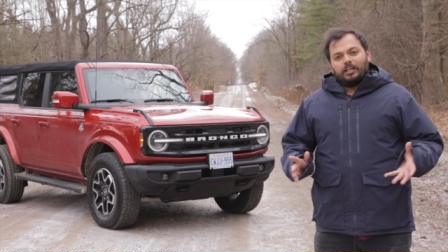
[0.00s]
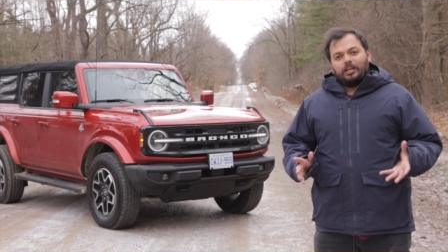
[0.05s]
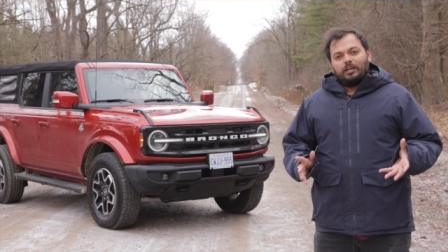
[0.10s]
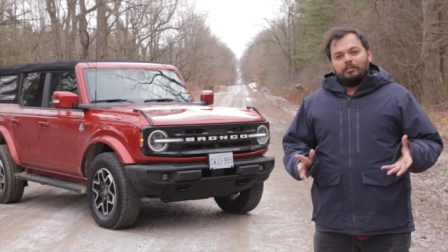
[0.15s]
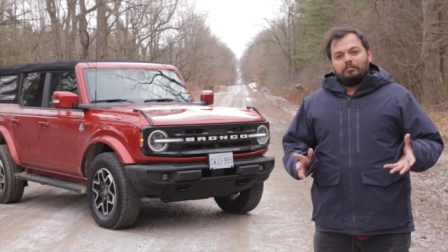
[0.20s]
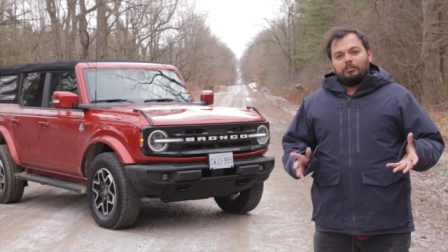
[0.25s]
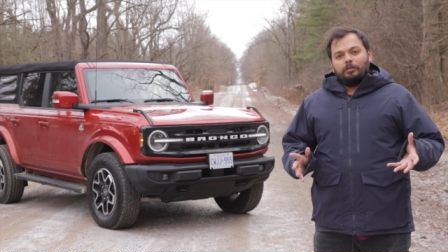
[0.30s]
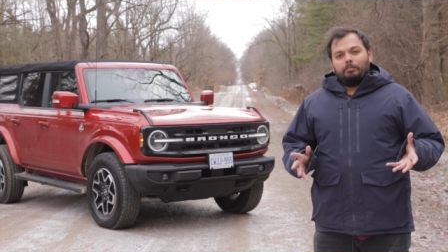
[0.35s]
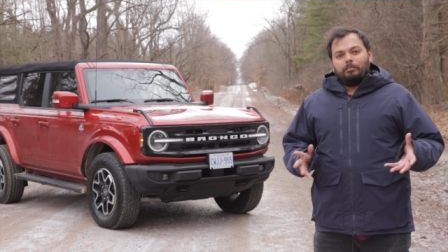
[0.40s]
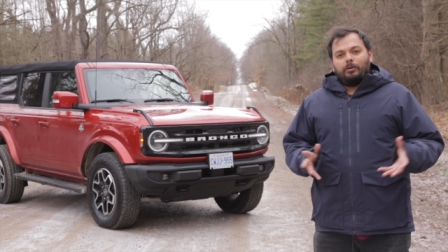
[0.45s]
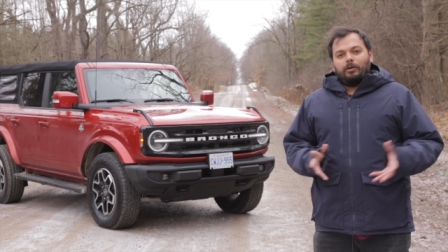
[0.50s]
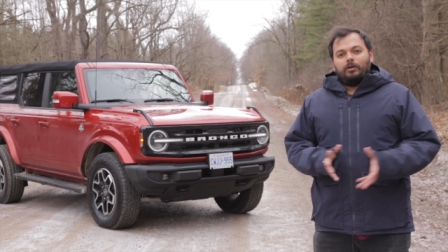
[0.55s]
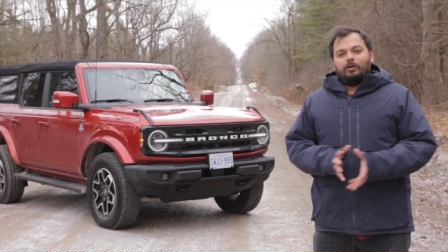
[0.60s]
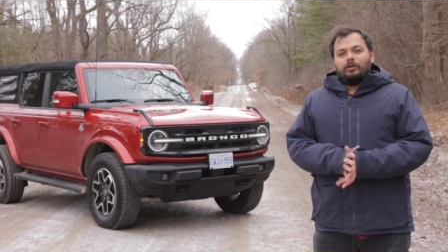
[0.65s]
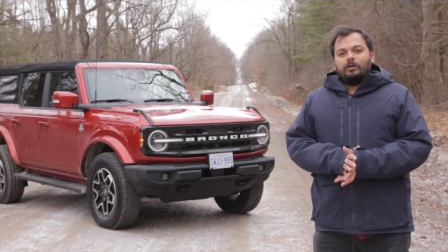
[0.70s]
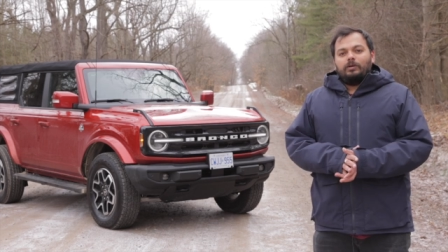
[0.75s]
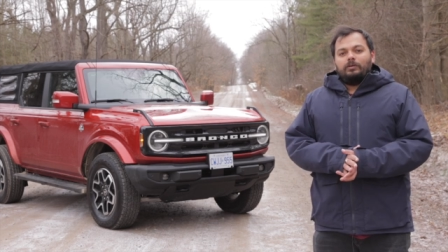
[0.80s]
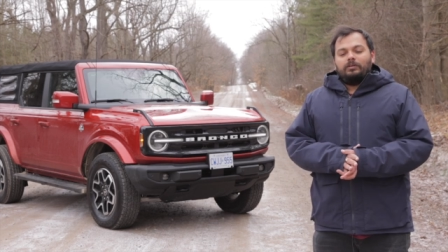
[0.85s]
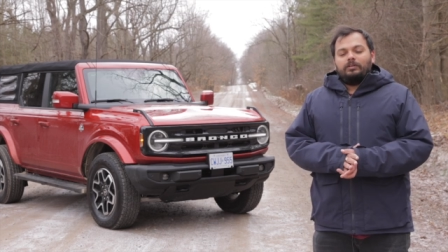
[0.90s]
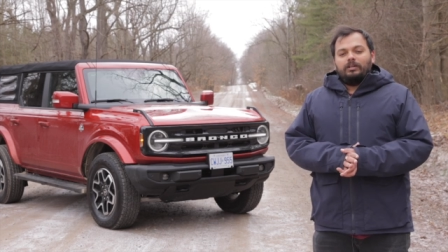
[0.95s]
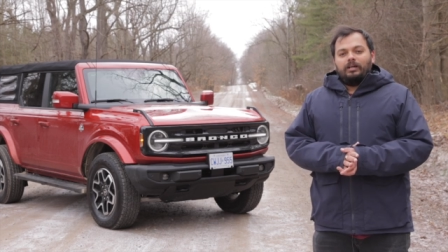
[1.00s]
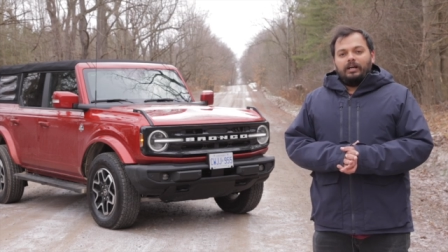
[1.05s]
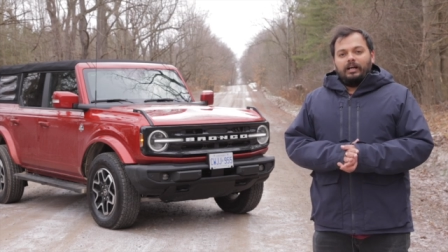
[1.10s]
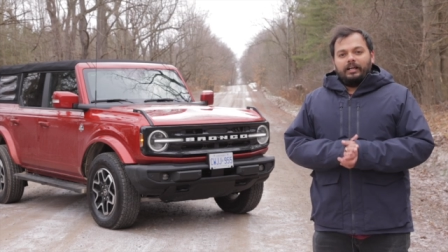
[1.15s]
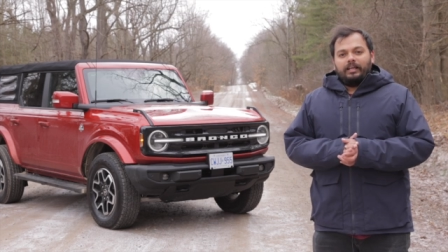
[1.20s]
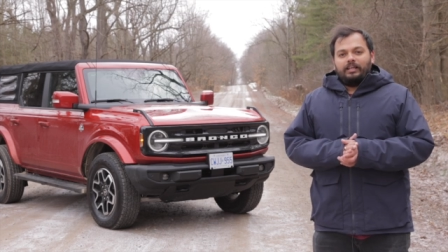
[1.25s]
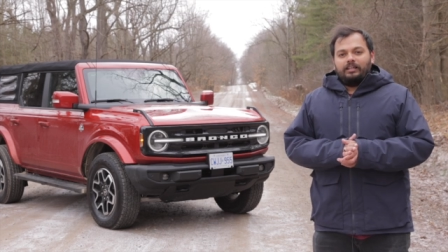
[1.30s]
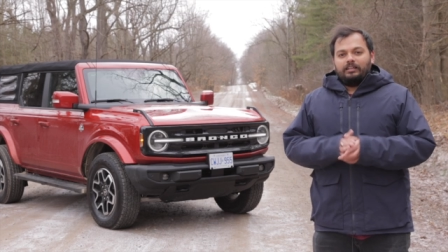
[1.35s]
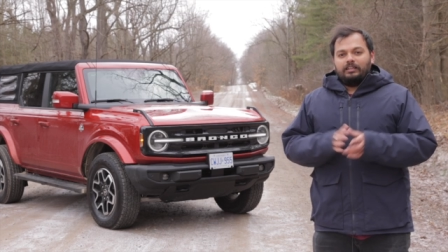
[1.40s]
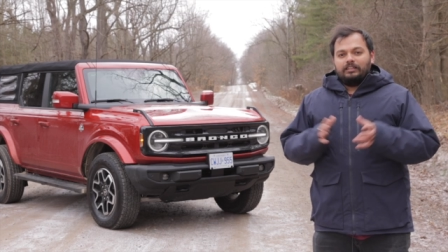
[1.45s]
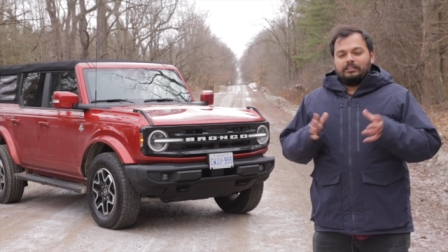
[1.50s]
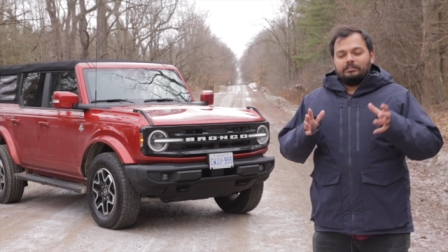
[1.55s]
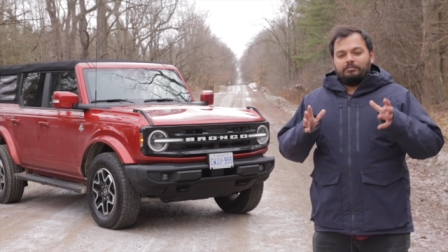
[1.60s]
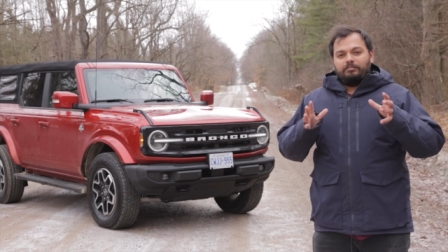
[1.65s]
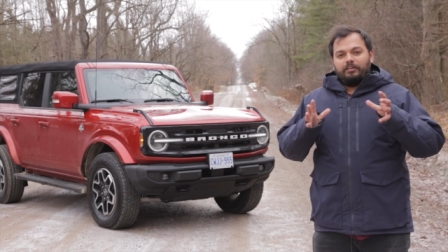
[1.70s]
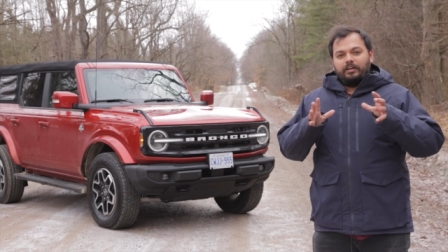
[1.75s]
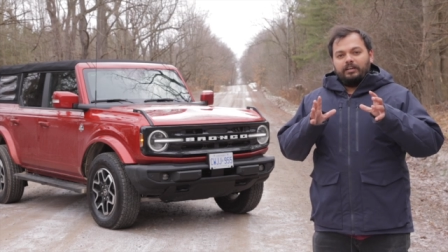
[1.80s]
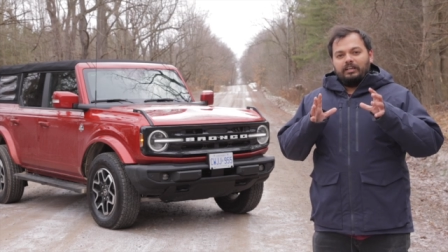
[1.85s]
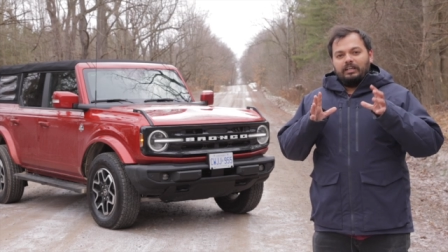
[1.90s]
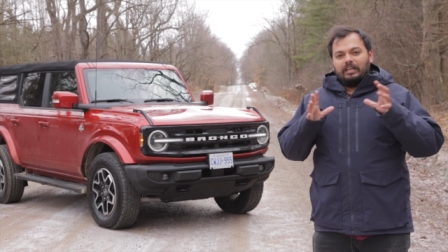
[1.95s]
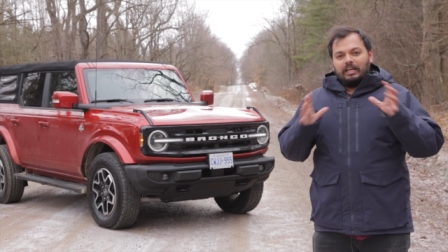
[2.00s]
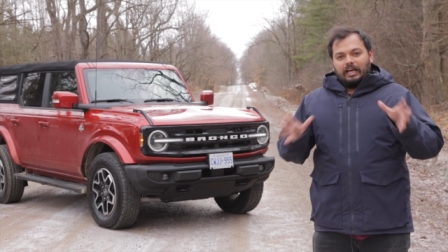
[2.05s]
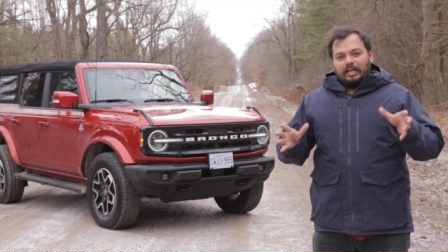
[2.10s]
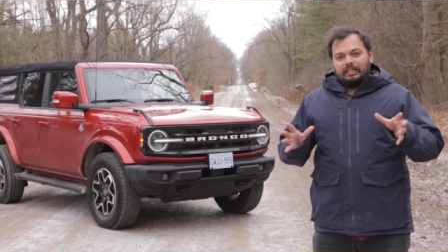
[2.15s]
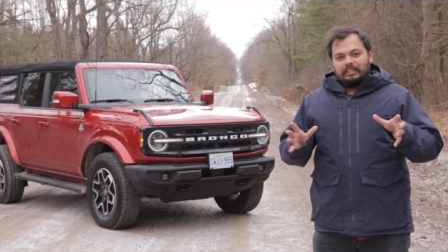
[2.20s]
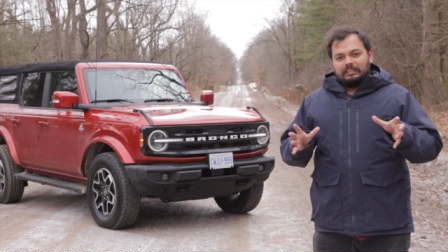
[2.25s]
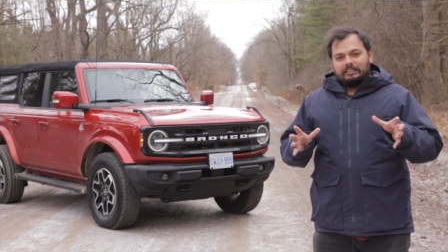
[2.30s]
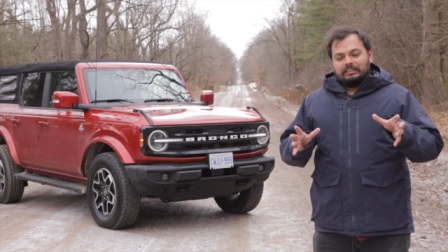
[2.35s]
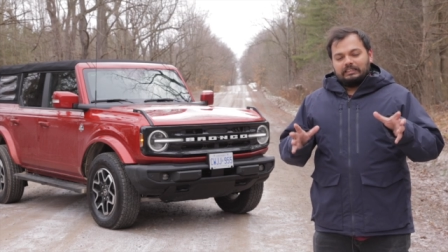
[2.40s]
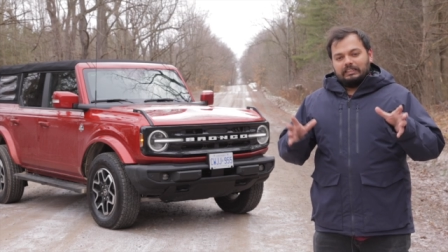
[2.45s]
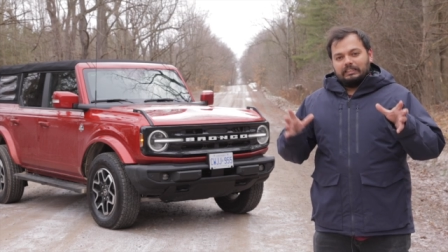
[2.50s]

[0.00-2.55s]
end of the Bronco, again, it's very nice.